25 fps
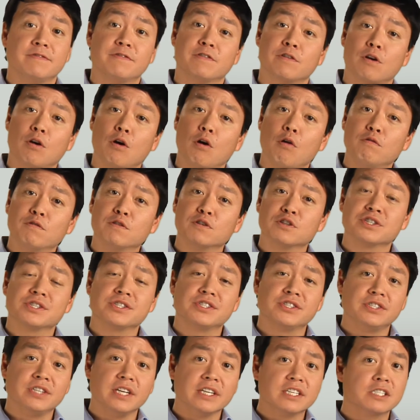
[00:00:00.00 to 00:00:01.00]
for over
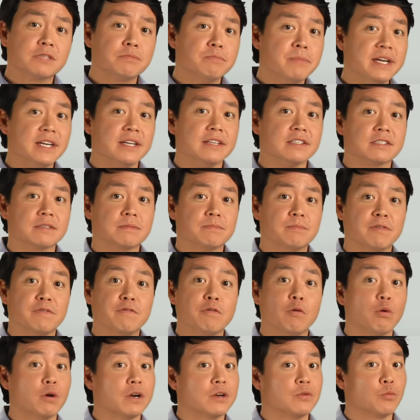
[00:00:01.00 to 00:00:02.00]
6 minutes
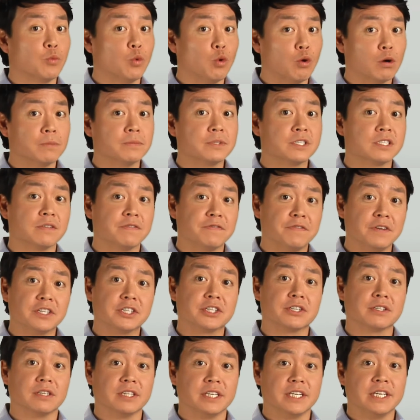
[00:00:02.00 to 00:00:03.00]
before it warmed
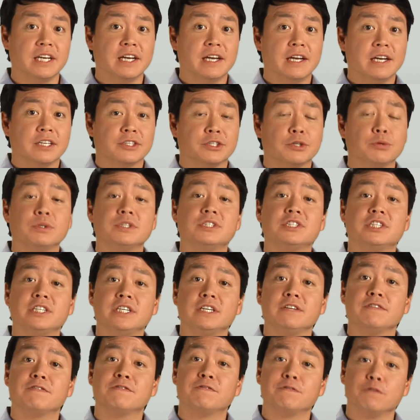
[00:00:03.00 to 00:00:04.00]
sufficiently to
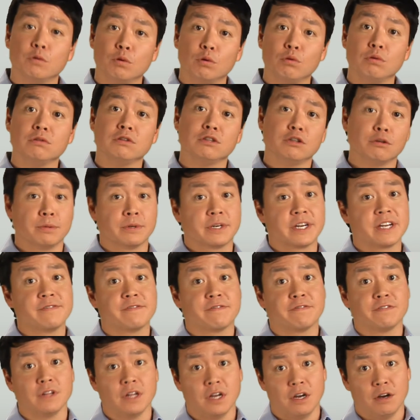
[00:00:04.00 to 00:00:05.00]
achieve full lubricant
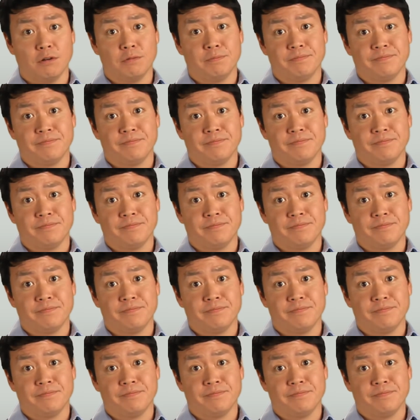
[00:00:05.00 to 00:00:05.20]
flow.